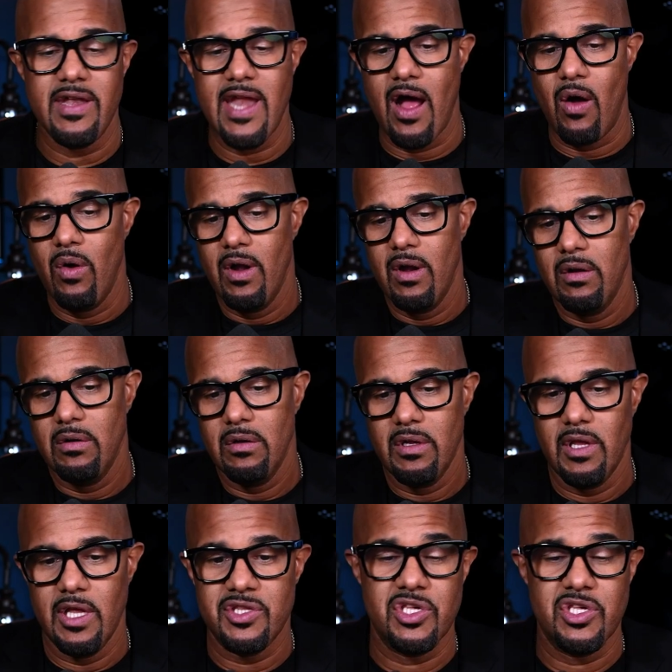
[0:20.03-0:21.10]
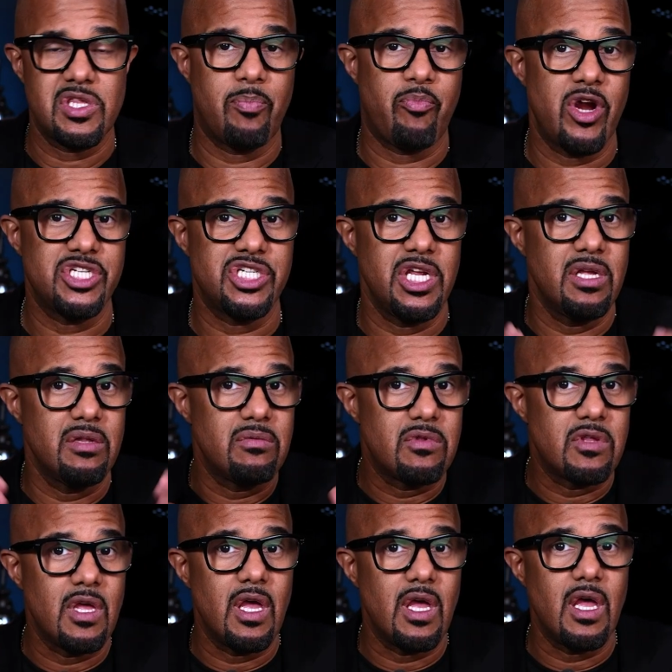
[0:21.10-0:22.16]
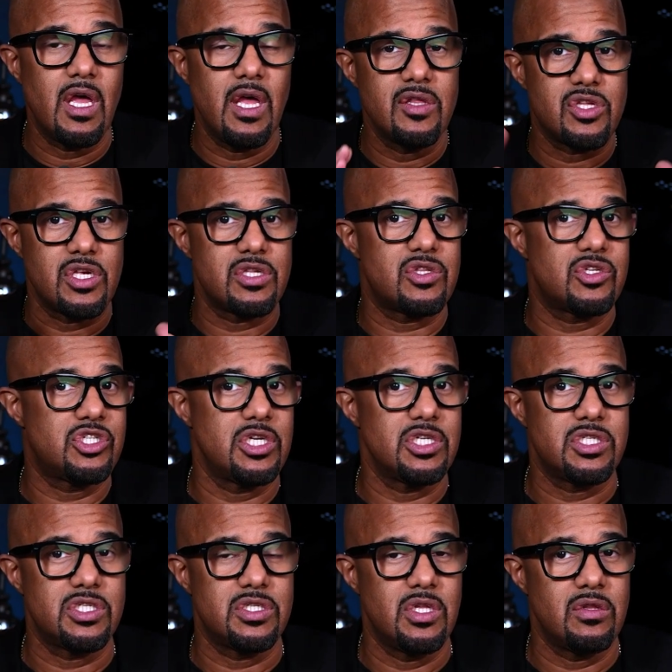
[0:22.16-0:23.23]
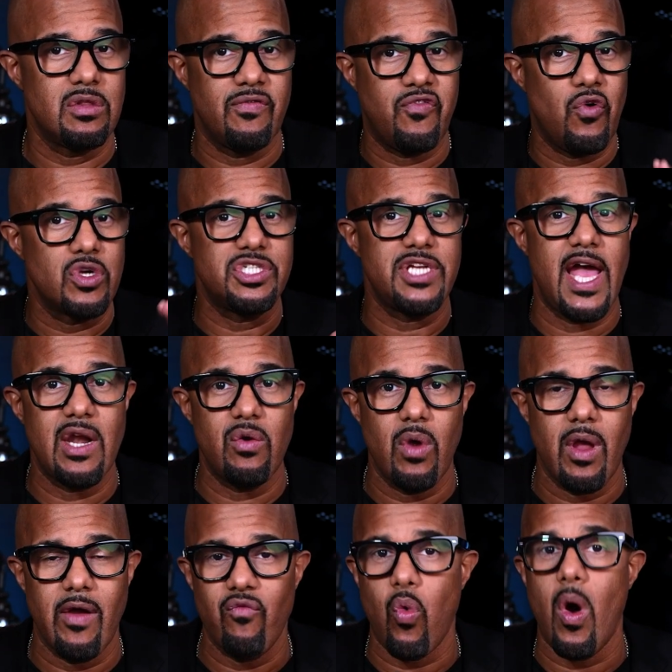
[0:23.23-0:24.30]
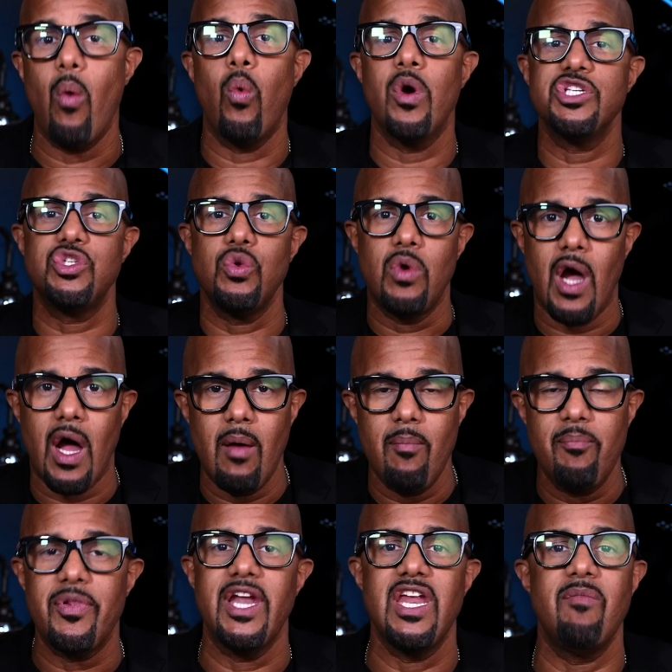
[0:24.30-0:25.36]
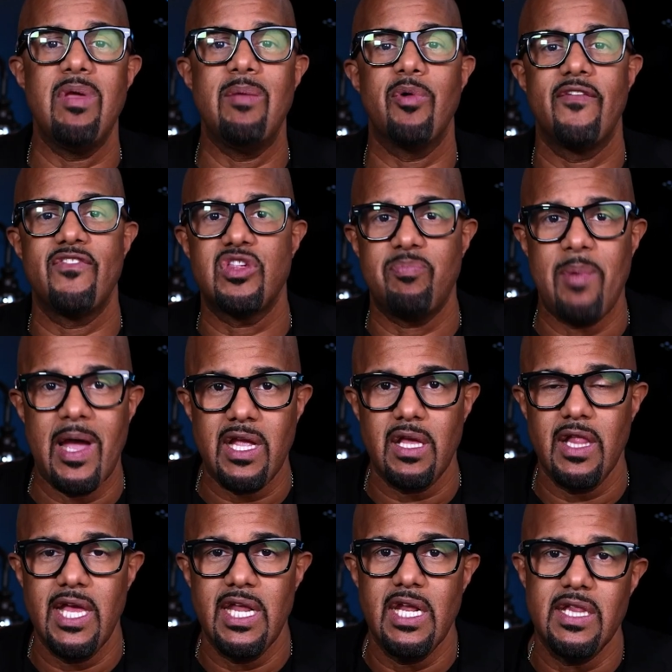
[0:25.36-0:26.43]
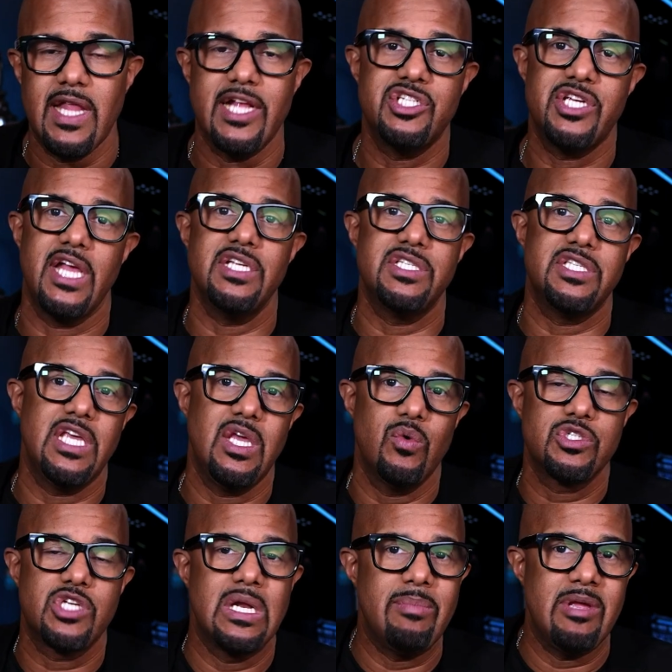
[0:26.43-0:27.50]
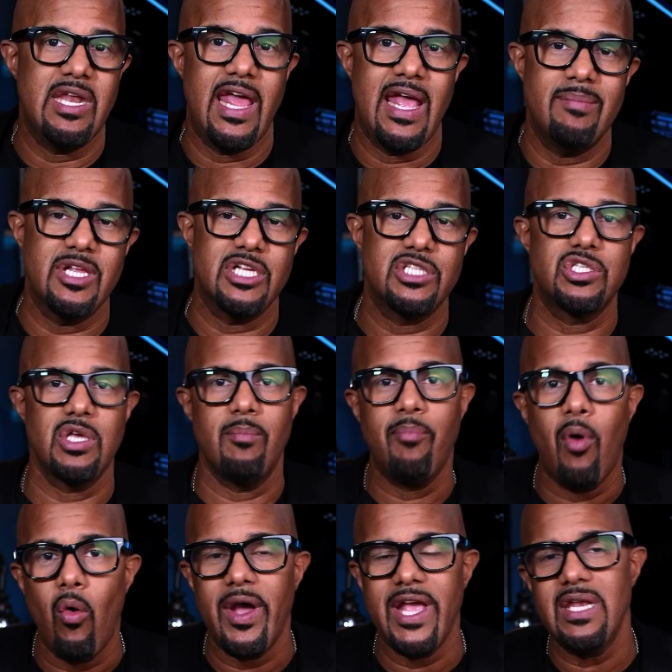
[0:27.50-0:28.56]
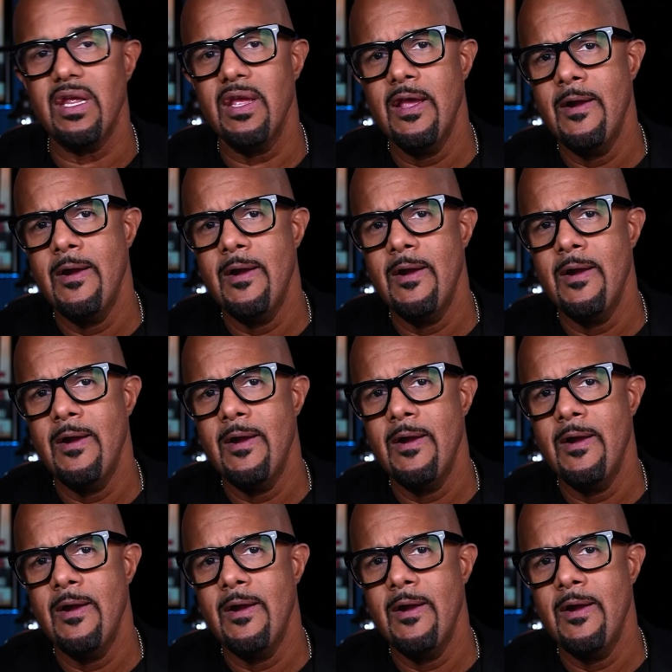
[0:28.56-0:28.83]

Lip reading: Now, is this a prescient, is this just the foreshadowing of what was to come? Plenty of people have speculated that Jay-Z was going to be named at some point.